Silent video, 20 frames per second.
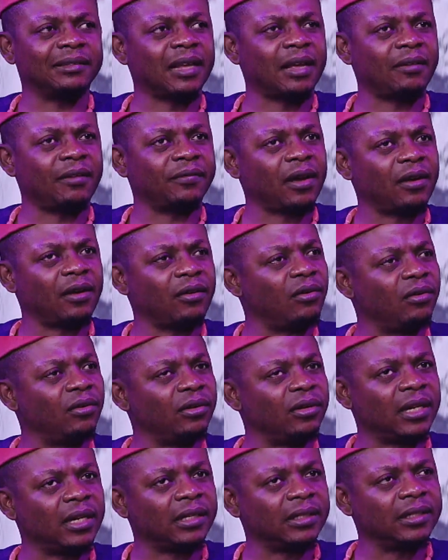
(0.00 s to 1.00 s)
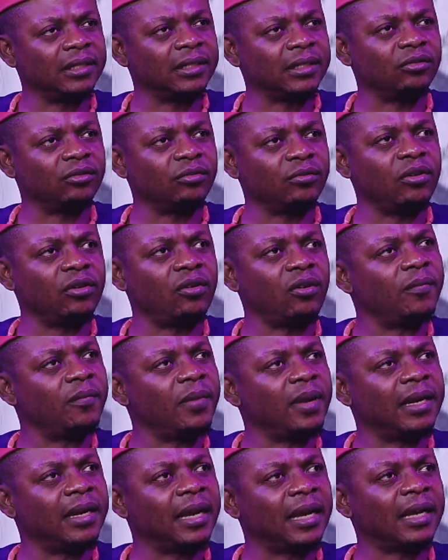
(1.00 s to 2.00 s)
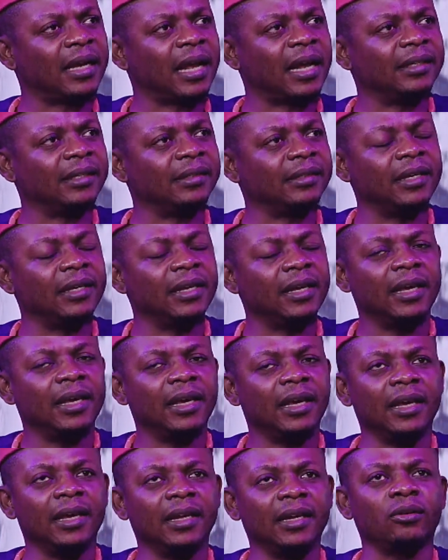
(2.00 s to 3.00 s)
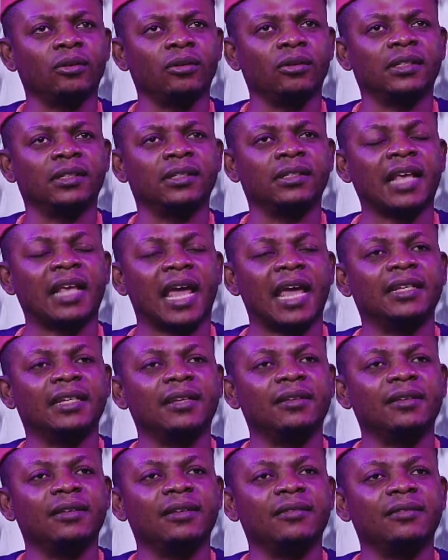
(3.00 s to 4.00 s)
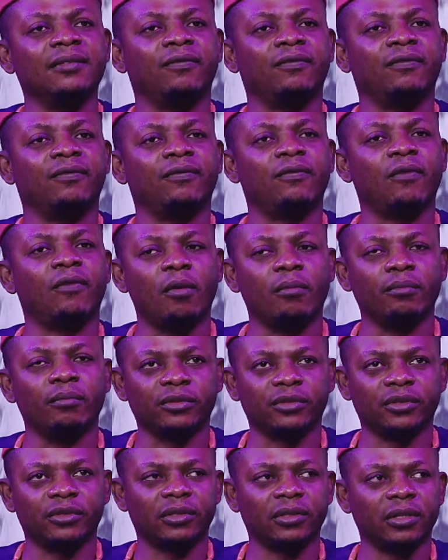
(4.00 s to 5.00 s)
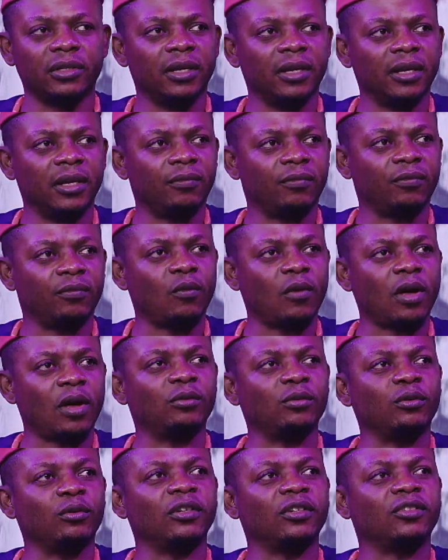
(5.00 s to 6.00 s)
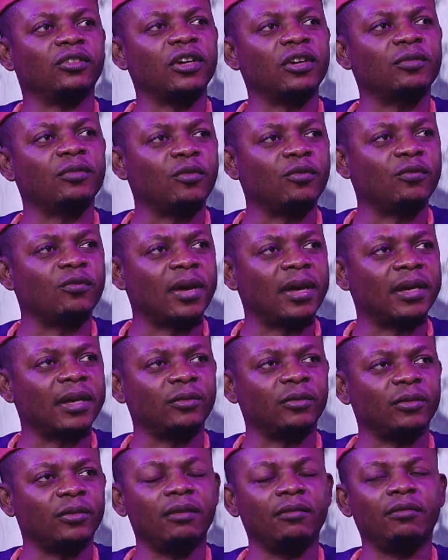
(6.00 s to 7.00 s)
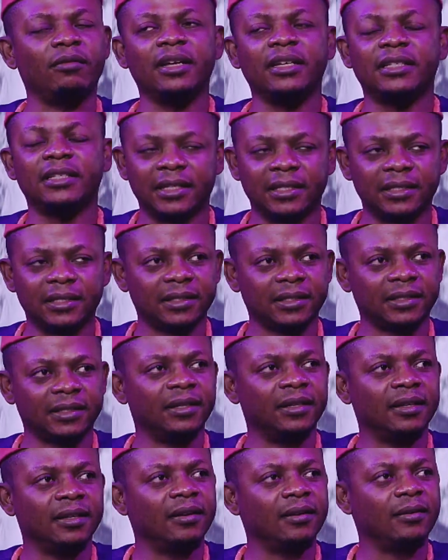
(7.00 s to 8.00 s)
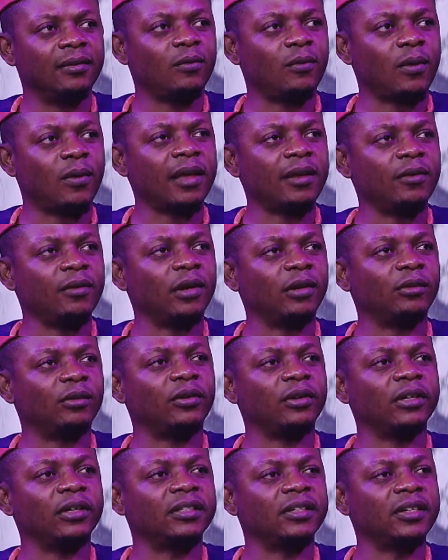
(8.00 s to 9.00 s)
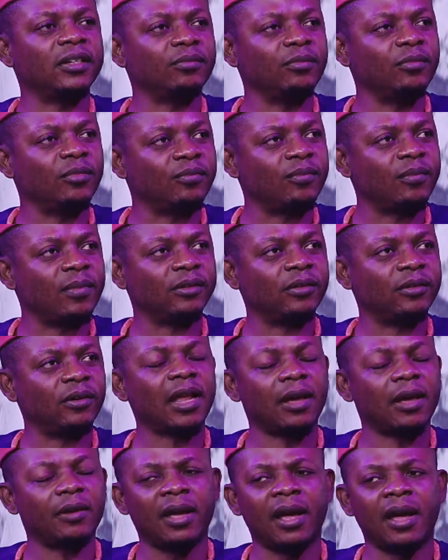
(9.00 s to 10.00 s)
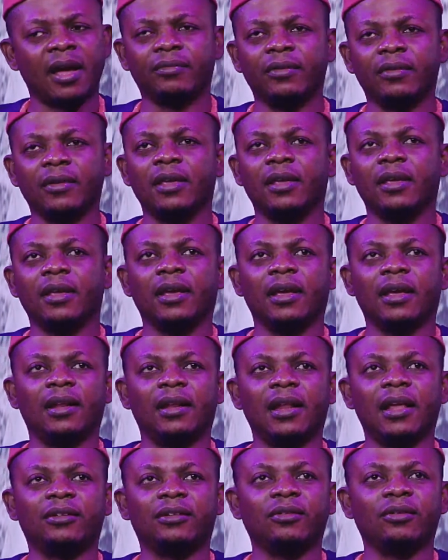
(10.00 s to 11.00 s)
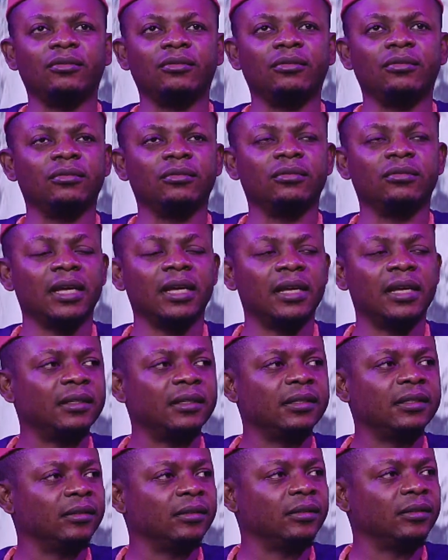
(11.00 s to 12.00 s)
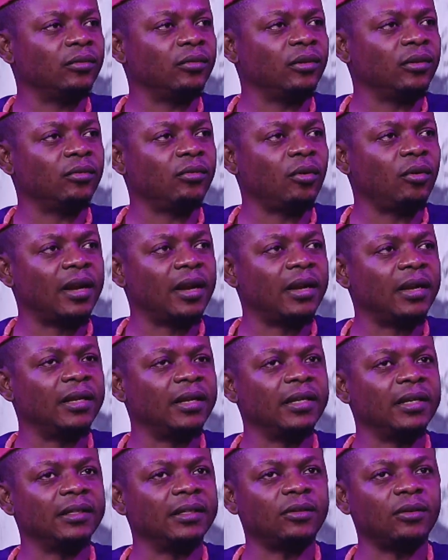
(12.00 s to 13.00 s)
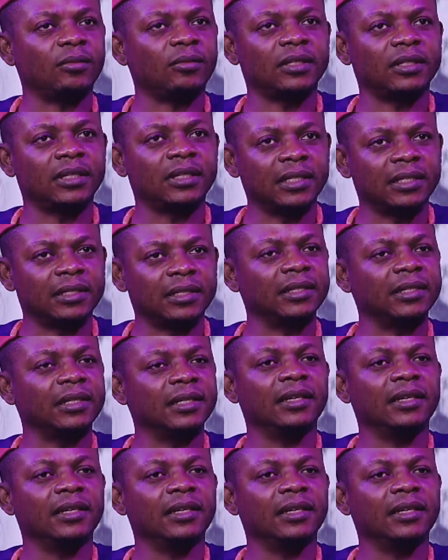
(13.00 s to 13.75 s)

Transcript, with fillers: after God. It, is, it should be government that and in a soliciting forms, if you want to restrict movement, you give reasons why you want to restrict movement. Just like we have election day, uh, normally in some states,